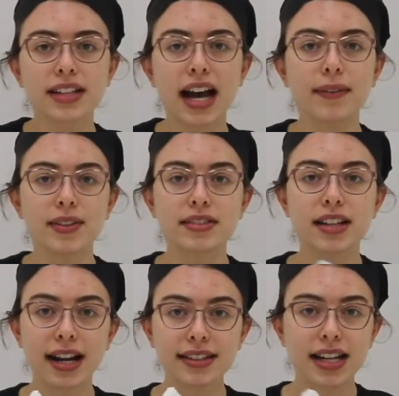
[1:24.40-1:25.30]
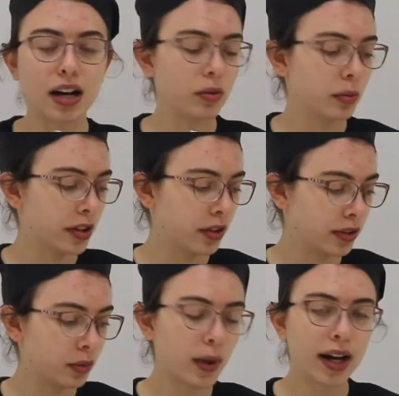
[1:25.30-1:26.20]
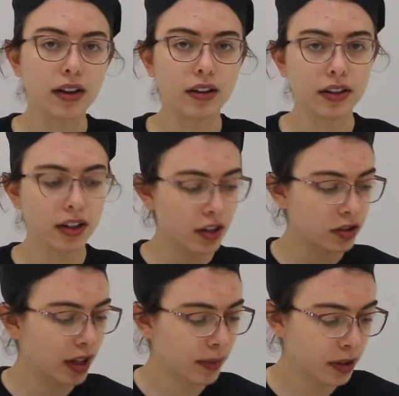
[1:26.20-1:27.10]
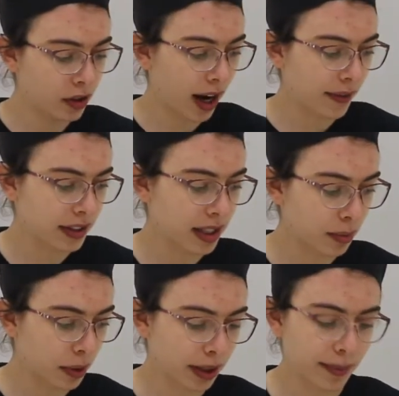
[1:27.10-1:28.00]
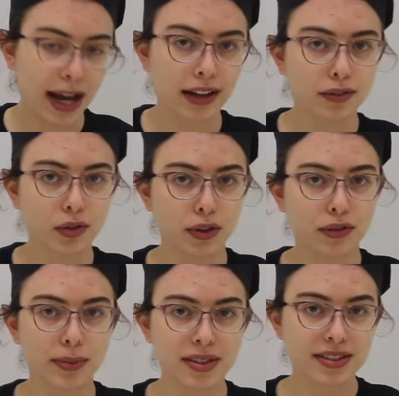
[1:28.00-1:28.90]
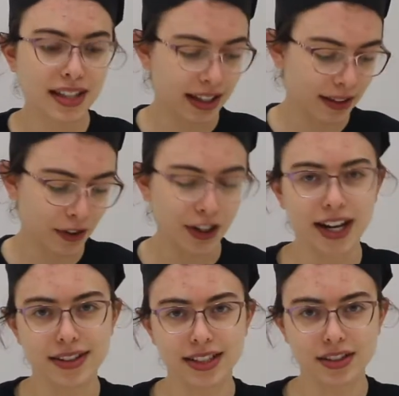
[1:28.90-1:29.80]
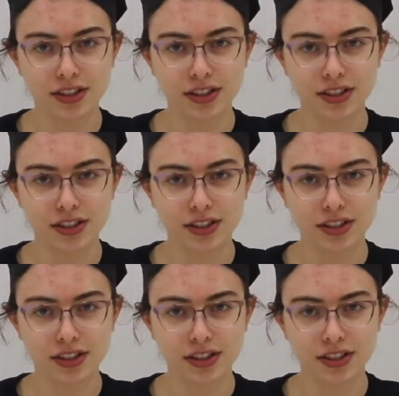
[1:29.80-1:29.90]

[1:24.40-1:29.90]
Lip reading: to have a side towel with you as well, so that way you don't have to keep running back and forth from the sink if your hands get